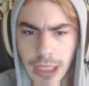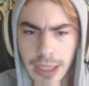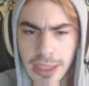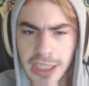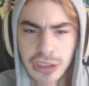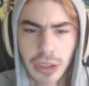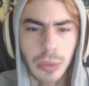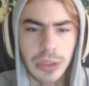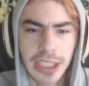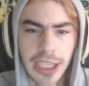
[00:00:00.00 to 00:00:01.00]
things go
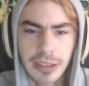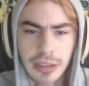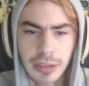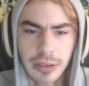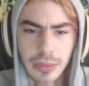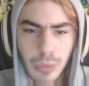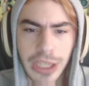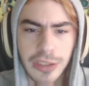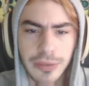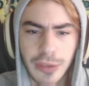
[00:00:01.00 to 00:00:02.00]
together
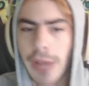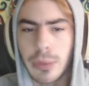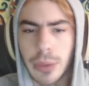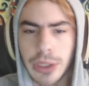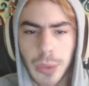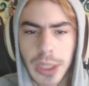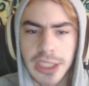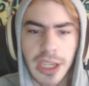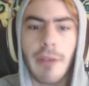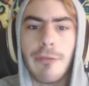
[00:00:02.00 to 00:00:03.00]
well for everyone who has
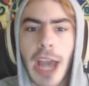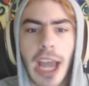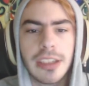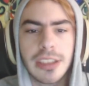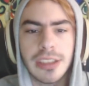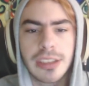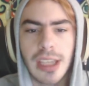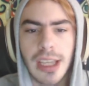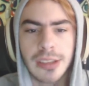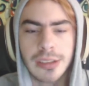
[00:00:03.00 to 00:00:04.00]
like a fashion
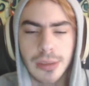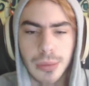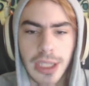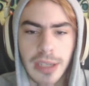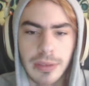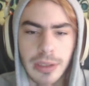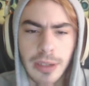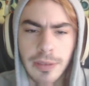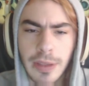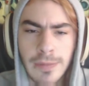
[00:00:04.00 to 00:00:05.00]
sense or whatever.
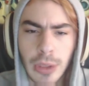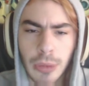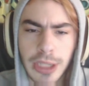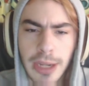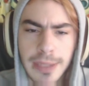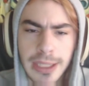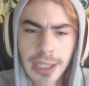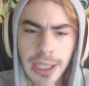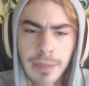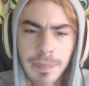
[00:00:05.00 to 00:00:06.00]
If you know what I mean, like